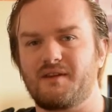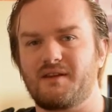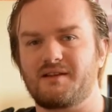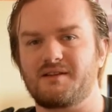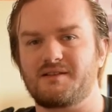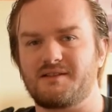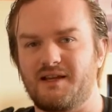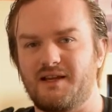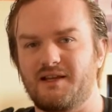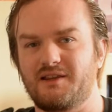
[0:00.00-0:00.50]

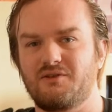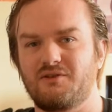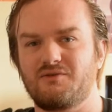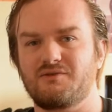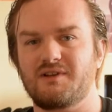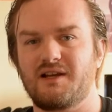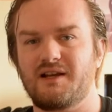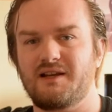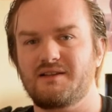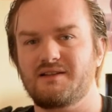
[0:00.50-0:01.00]
saying those
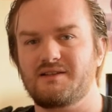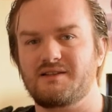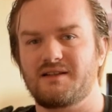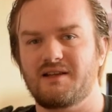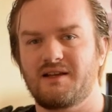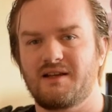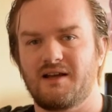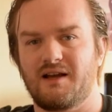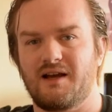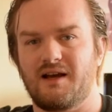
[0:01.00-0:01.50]
lines.
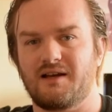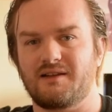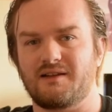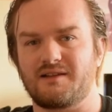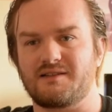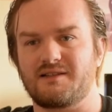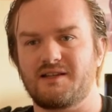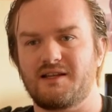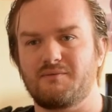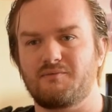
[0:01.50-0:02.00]
And the
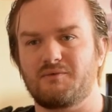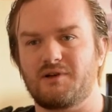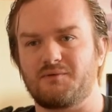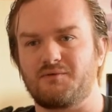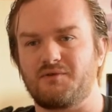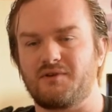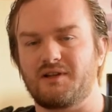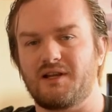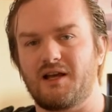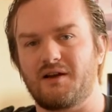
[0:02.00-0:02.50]
same
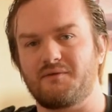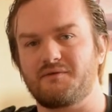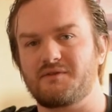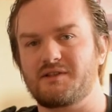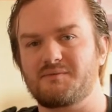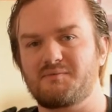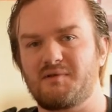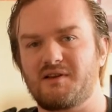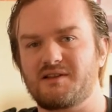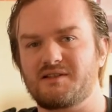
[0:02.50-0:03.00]
whenever Eleven
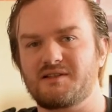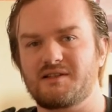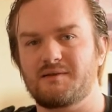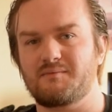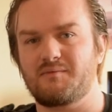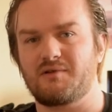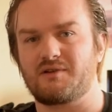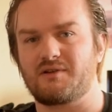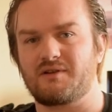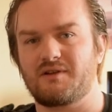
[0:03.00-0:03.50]
speaks in the
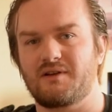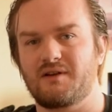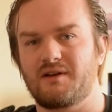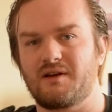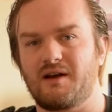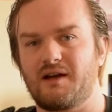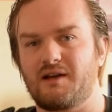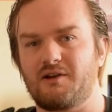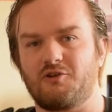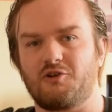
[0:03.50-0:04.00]
book.
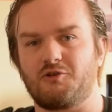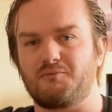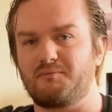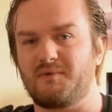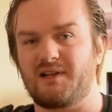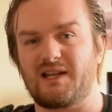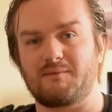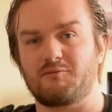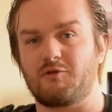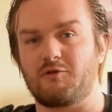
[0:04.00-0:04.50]
I heard
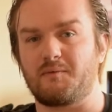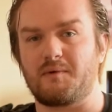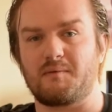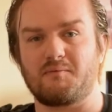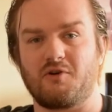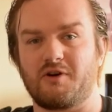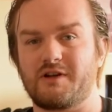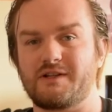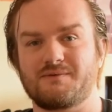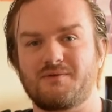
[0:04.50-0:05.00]
Millie Bobby
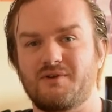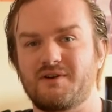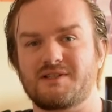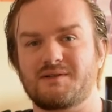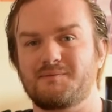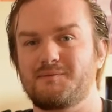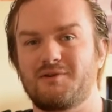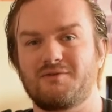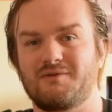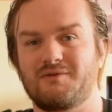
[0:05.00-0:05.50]
Brown's
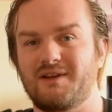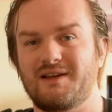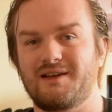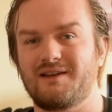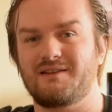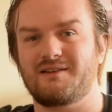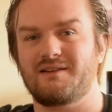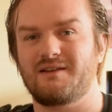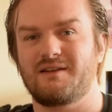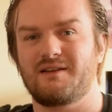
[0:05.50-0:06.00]
voice in my own
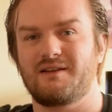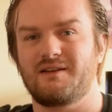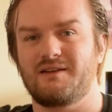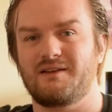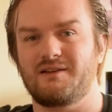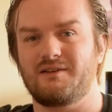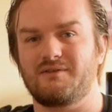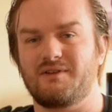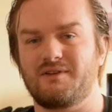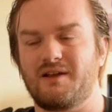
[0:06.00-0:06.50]
head.
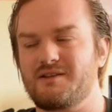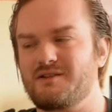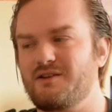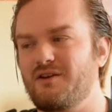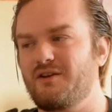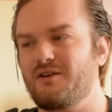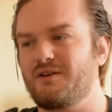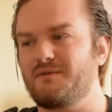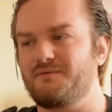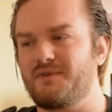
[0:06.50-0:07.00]
You know, that's
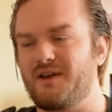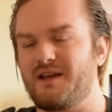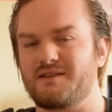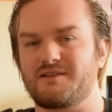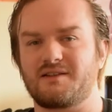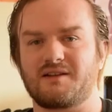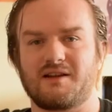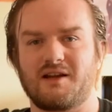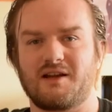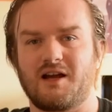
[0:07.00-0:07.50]
how
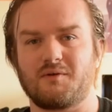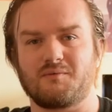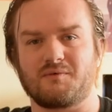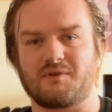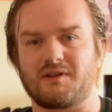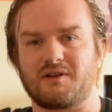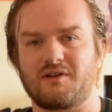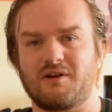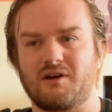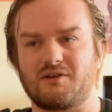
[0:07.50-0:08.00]
invested I am with
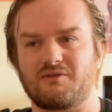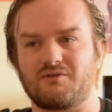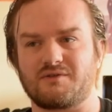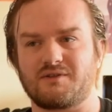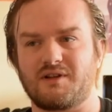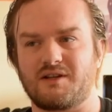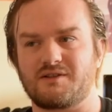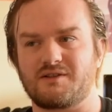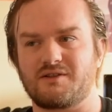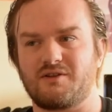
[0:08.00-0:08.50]
the characters,
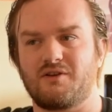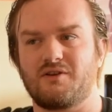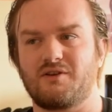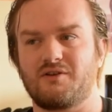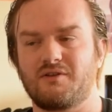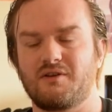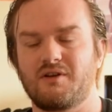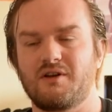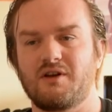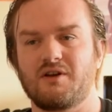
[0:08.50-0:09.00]
and that's
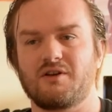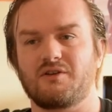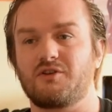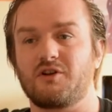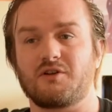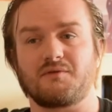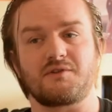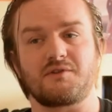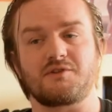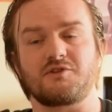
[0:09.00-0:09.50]
how
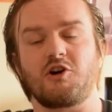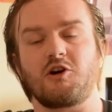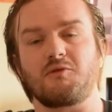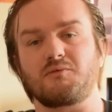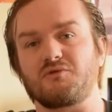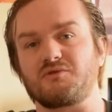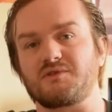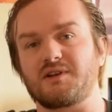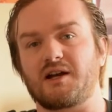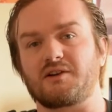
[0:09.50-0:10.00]
good of a job
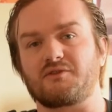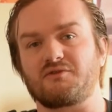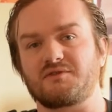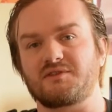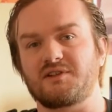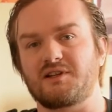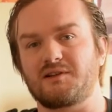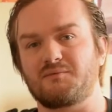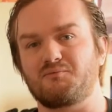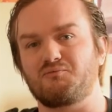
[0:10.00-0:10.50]
those actors
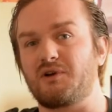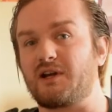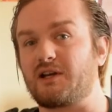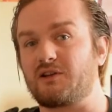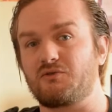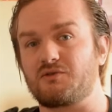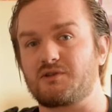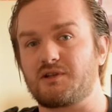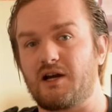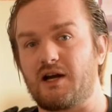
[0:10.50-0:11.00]
did bringing
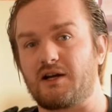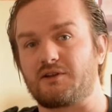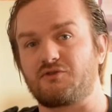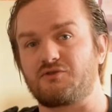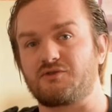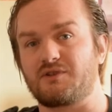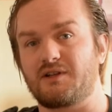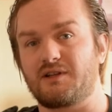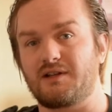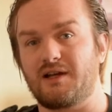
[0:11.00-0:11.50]
those
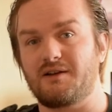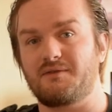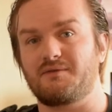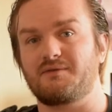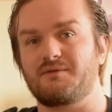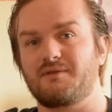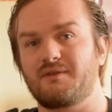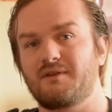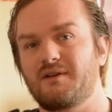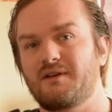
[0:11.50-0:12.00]
characters to
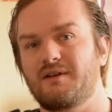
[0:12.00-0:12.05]
life.